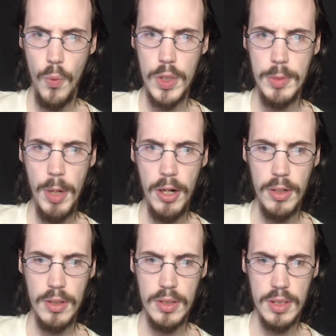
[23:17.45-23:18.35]
What's the
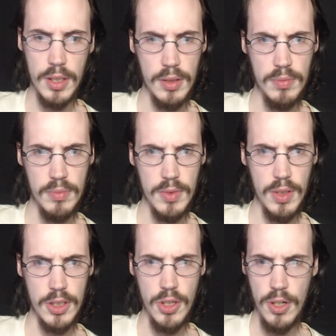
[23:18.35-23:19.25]
matter?
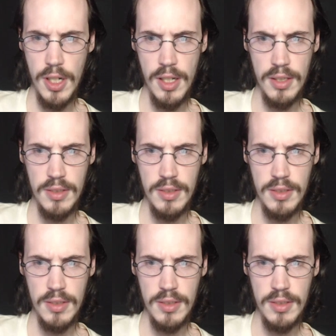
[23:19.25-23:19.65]
A shark?